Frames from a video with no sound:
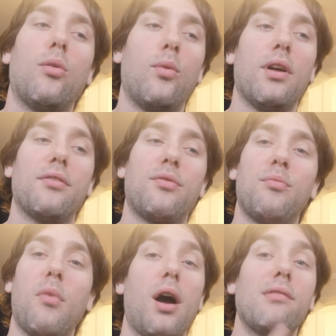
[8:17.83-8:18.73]
with
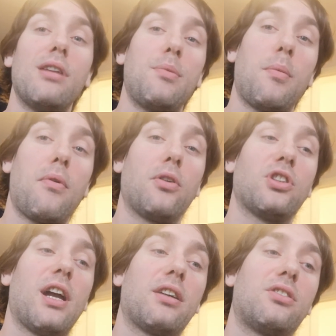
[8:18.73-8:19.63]
my Reaper
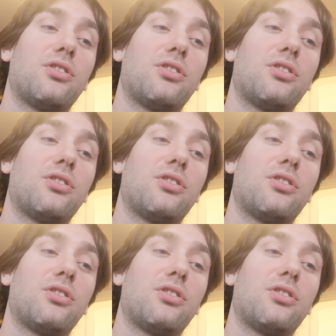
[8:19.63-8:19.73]
project,